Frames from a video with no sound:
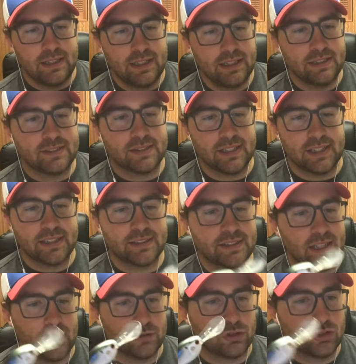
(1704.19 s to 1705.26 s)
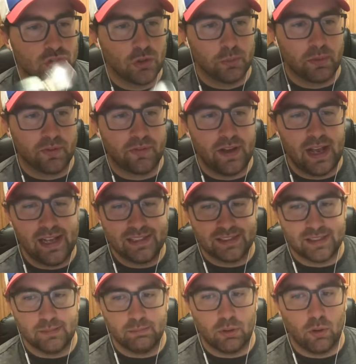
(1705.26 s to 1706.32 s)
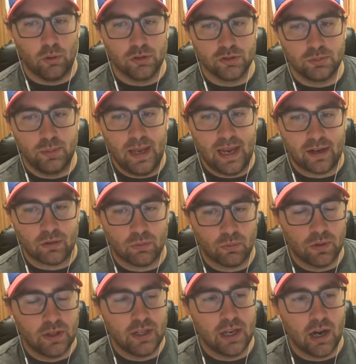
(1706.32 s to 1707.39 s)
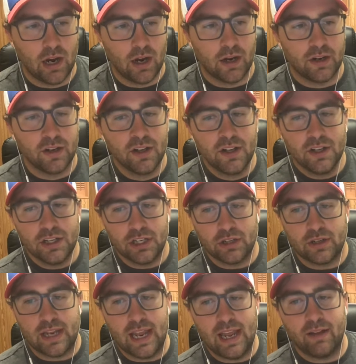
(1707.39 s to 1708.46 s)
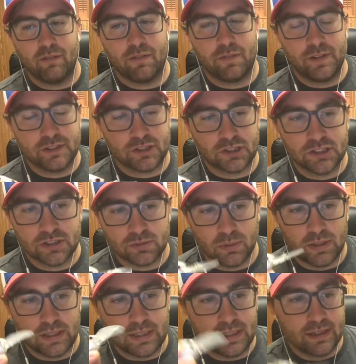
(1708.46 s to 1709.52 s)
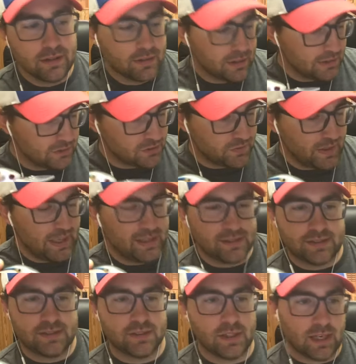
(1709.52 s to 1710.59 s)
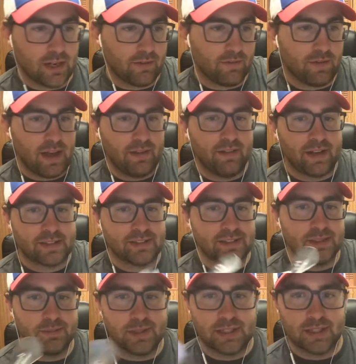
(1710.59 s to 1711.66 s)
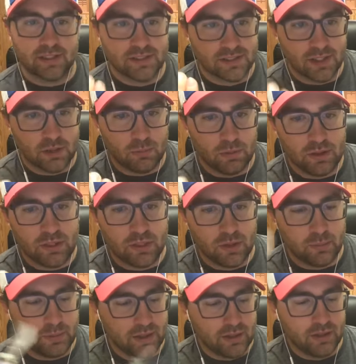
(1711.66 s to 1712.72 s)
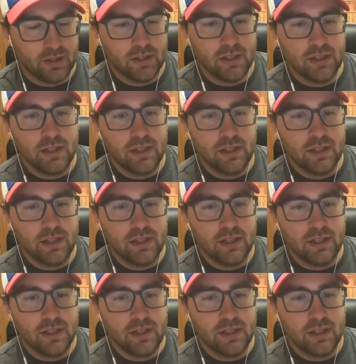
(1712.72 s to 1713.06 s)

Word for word: And this thing gets down super fast. It pulls back really hard. You can't fish this one nearly as fast as like a 5XD because of the width of the bill.